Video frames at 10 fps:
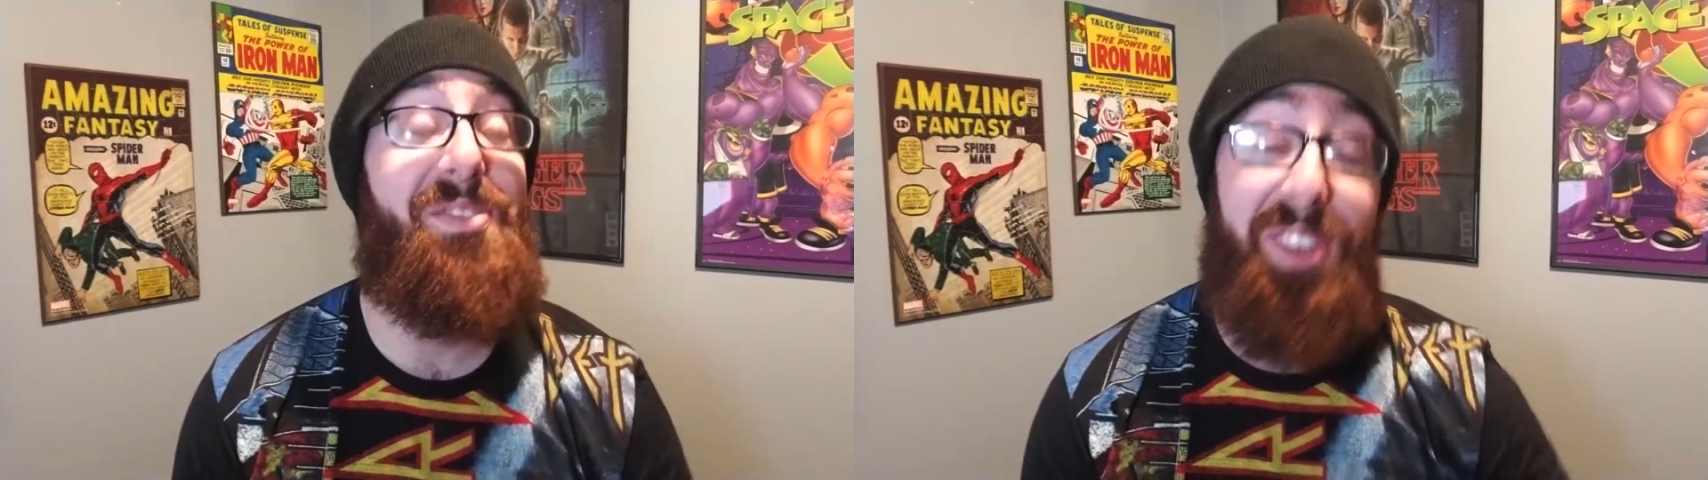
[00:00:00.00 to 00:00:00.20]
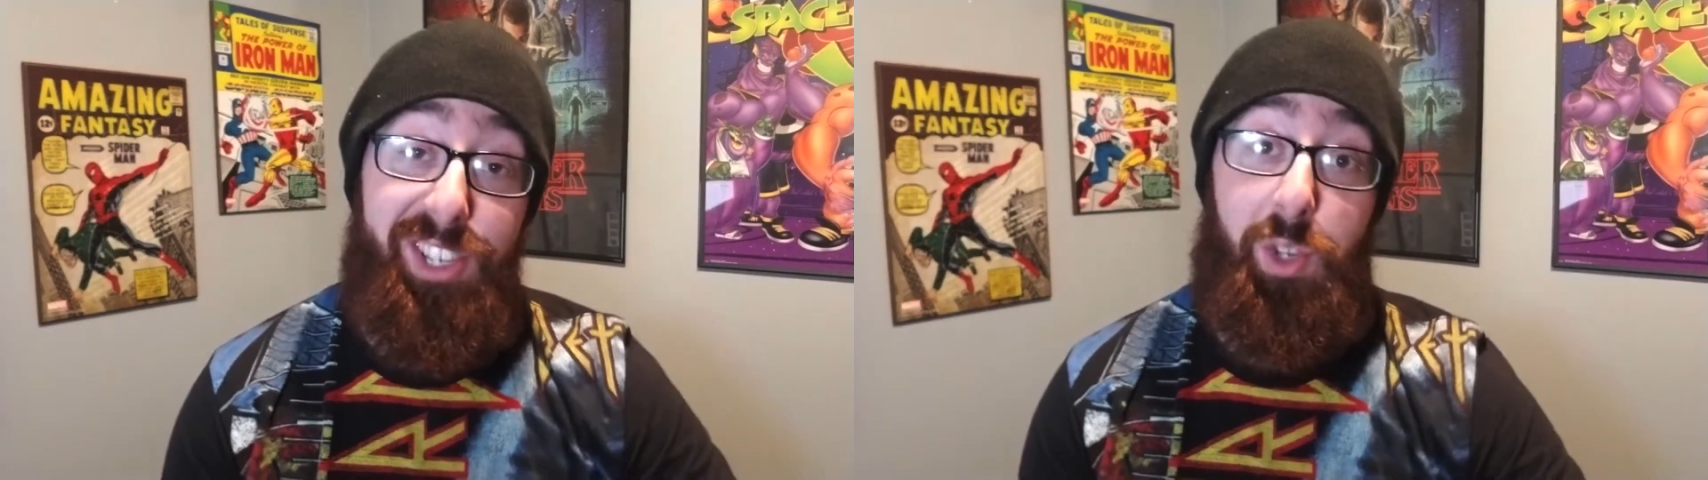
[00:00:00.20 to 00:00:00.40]

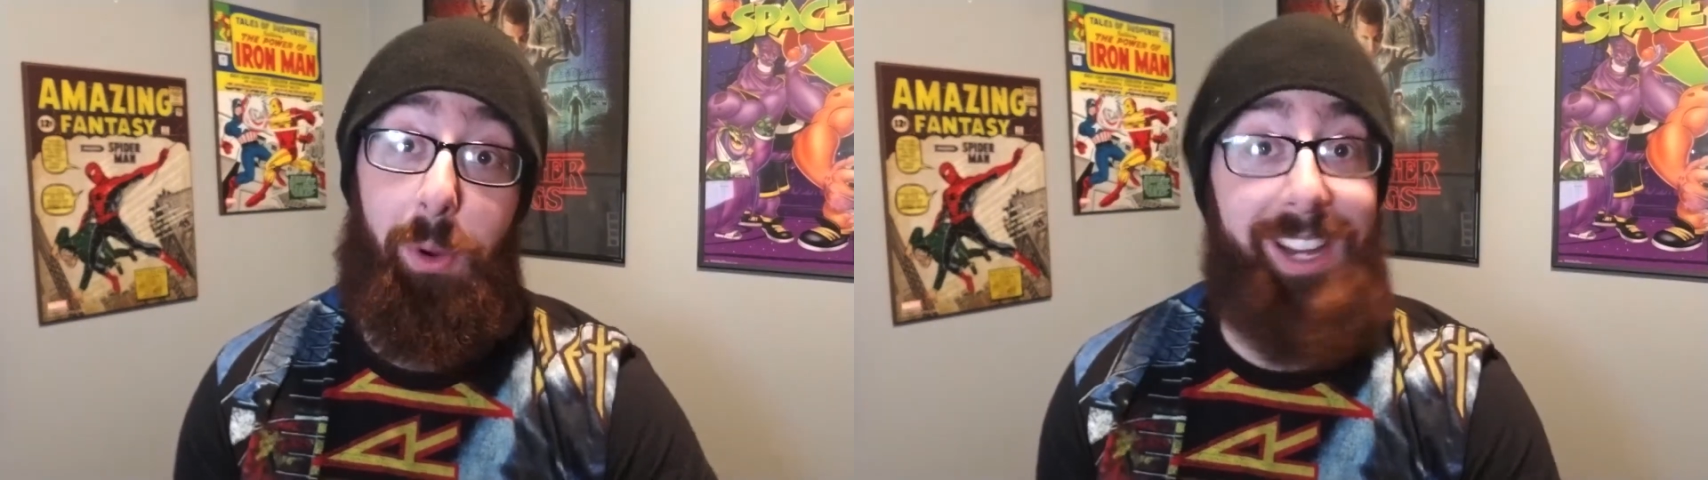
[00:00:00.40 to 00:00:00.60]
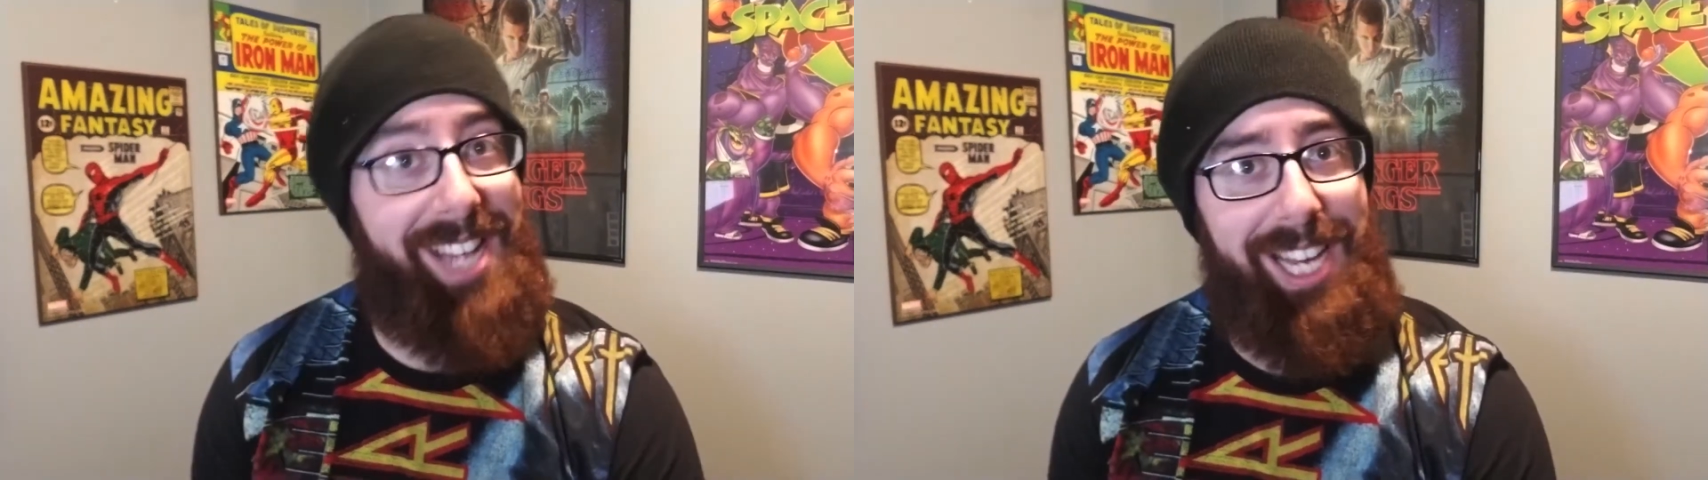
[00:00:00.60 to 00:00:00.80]
This
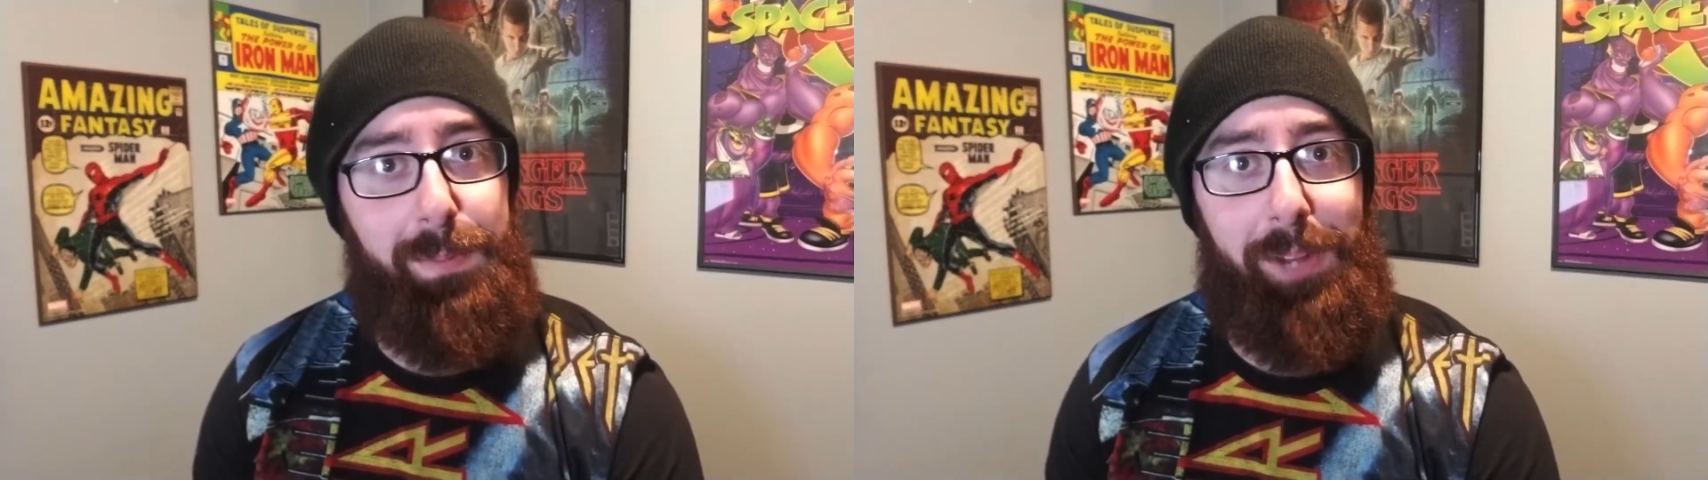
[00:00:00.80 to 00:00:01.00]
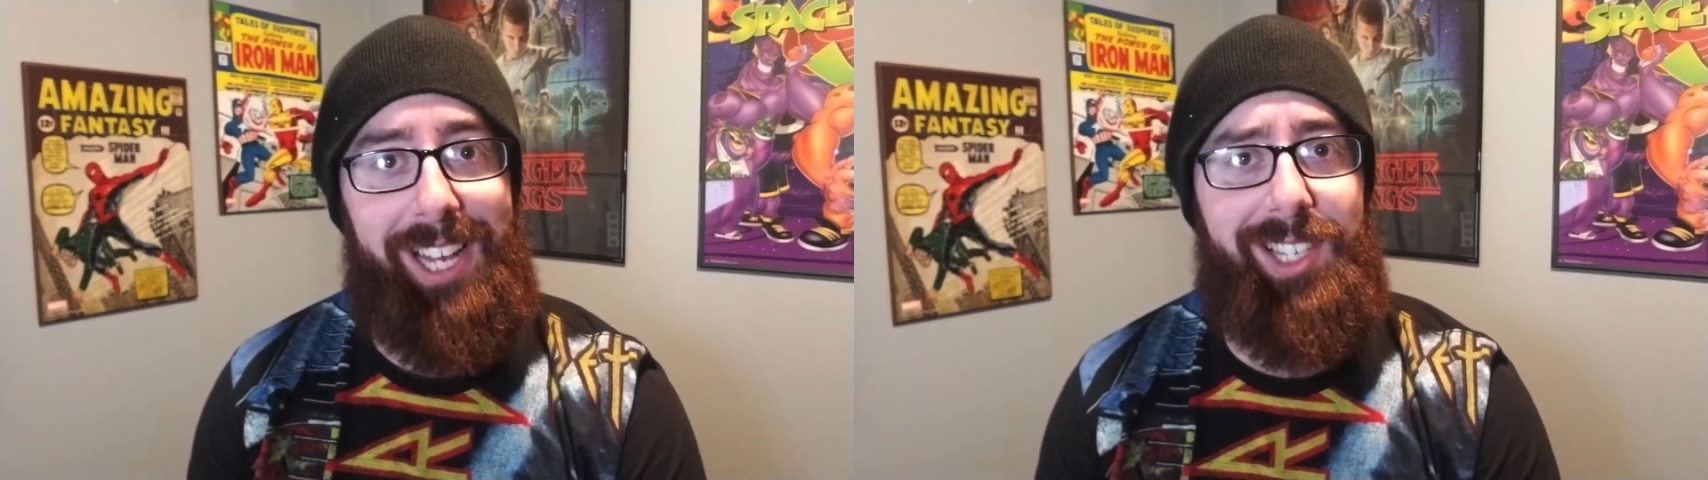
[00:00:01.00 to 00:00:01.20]
story takes
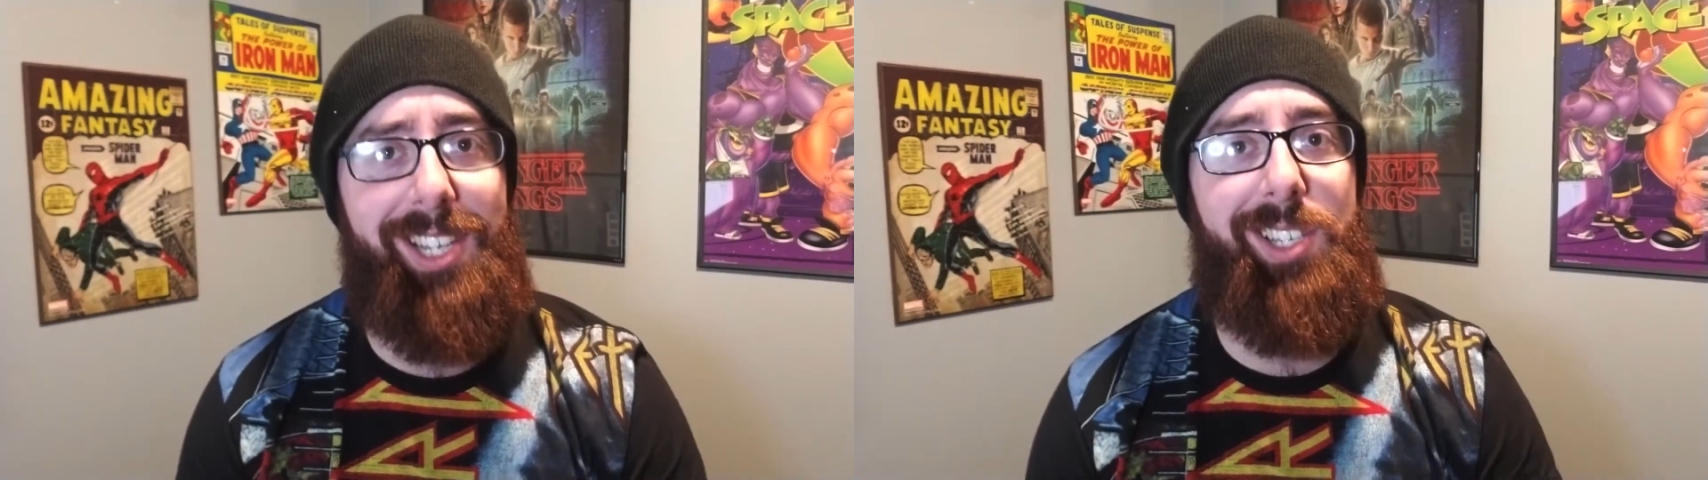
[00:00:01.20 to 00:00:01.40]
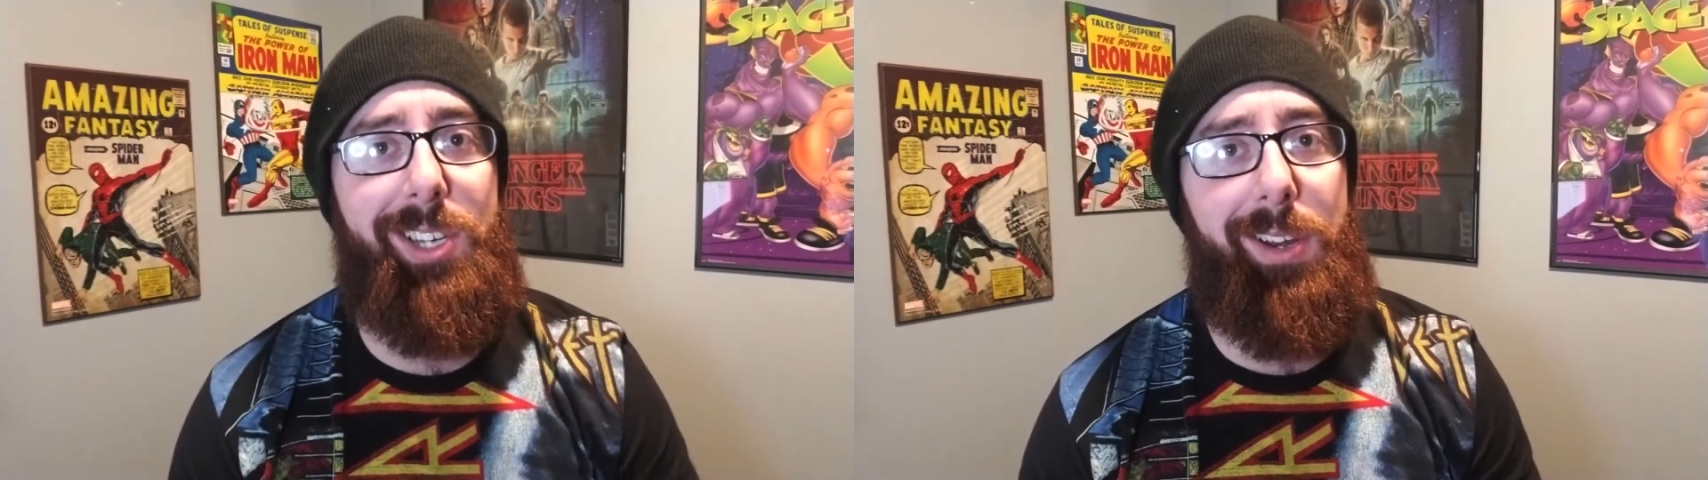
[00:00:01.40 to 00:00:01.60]
place
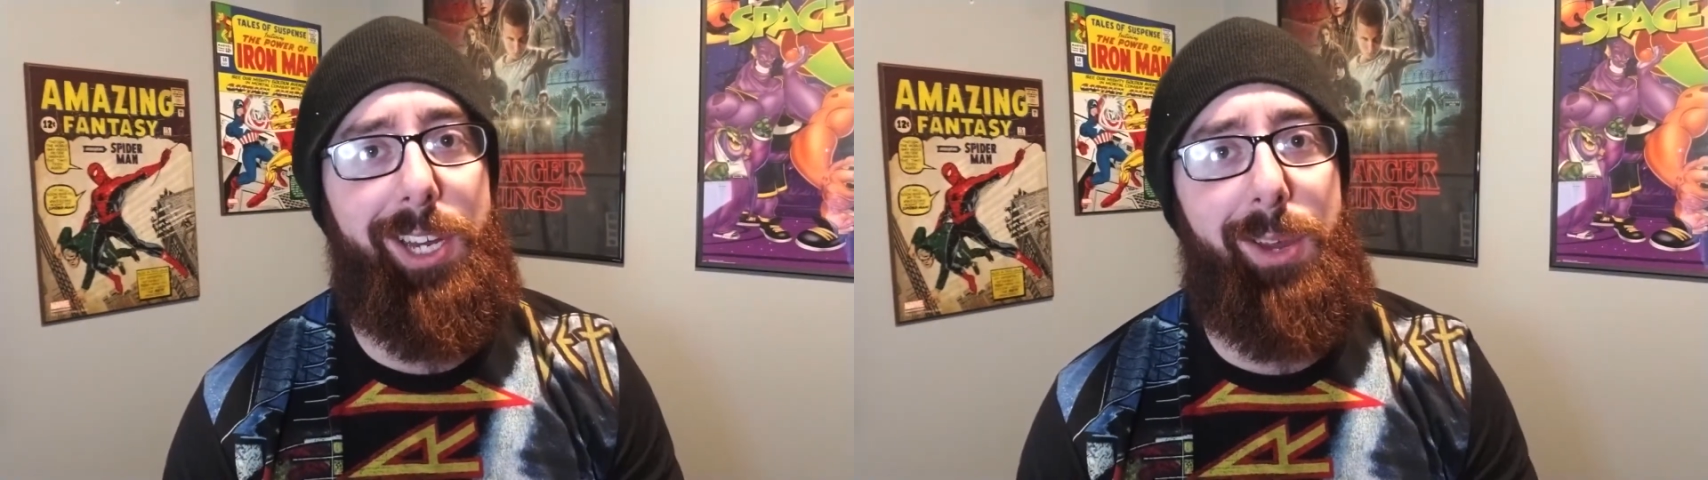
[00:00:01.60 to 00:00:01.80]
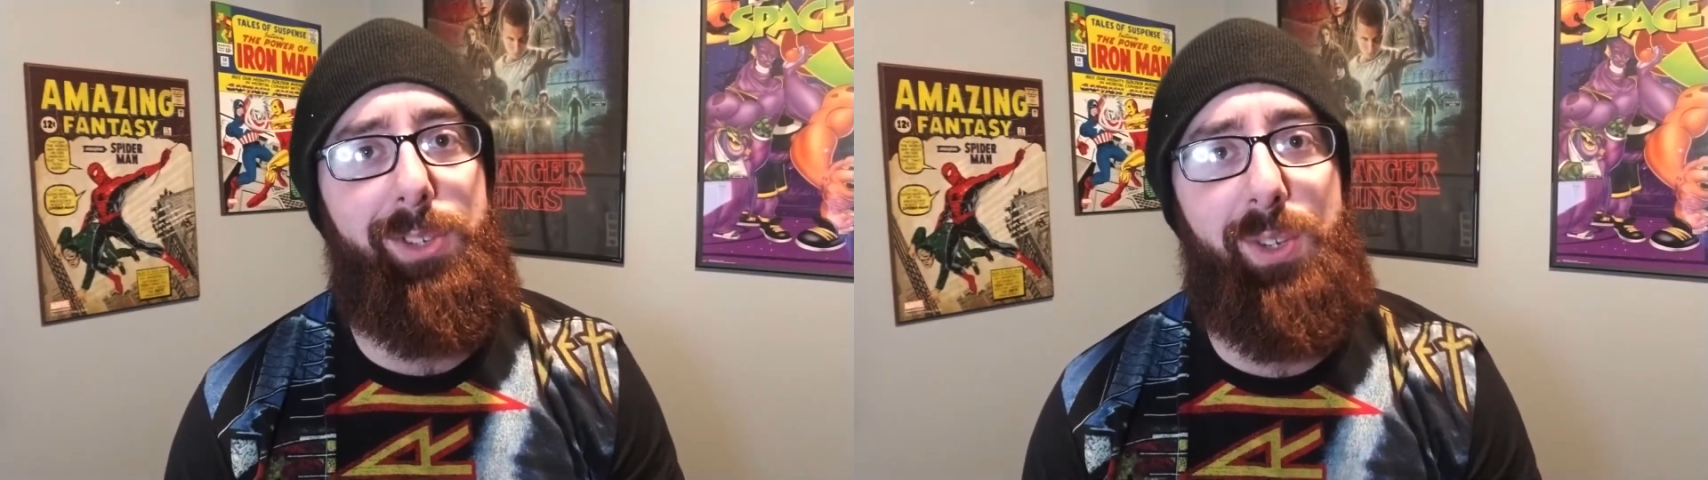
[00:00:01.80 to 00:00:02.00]
in Syracuse,